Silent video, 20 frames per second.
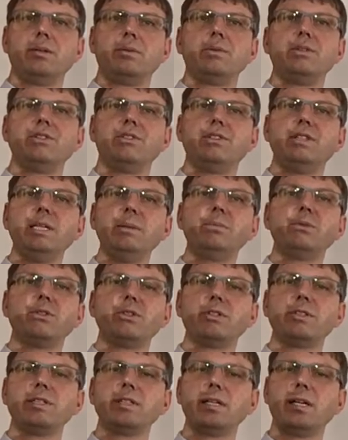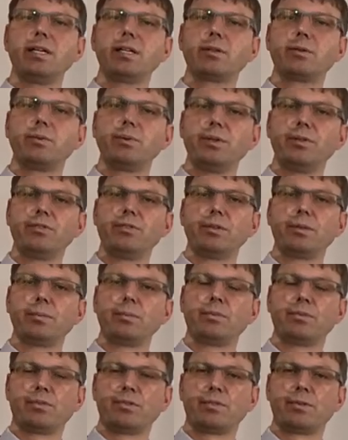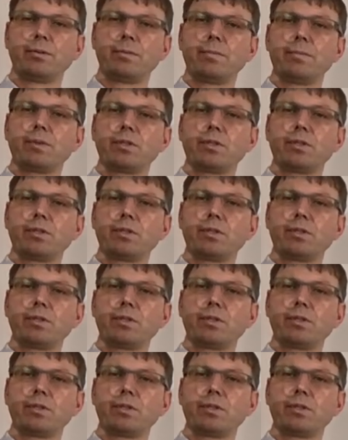With deep learning algorithms,